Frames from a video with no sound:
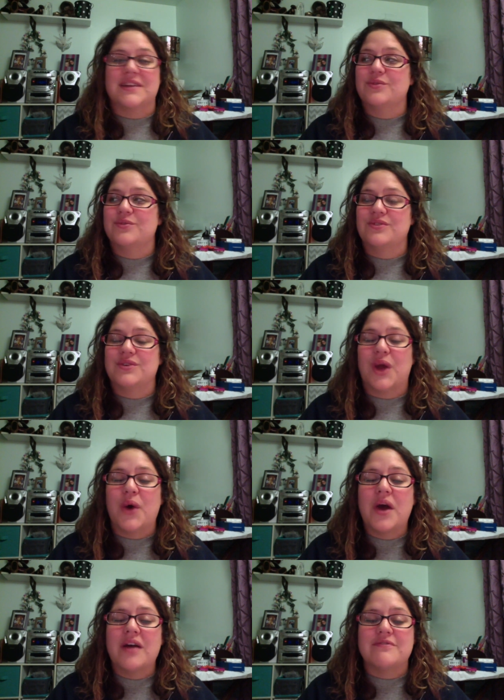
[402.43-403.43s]
I don't
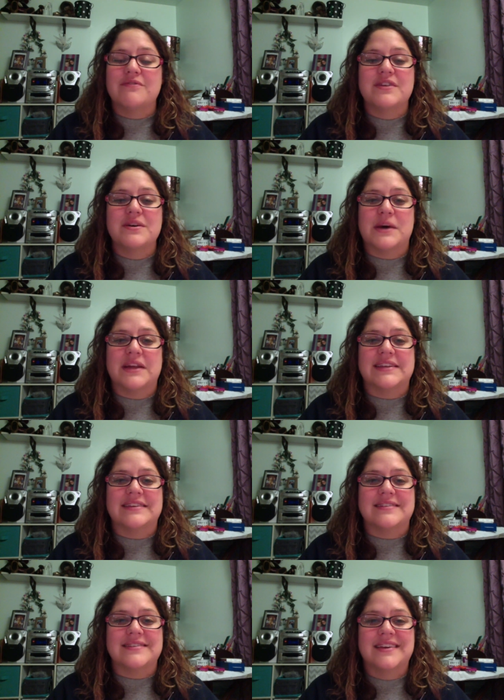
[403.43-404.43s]
know how I feel about
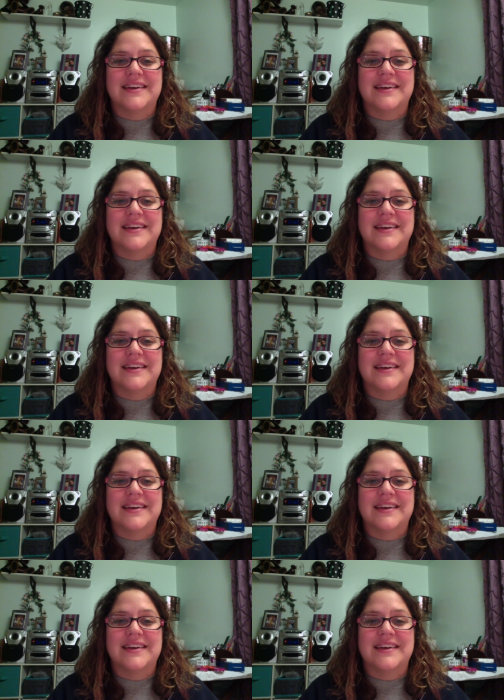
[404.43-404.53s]
this.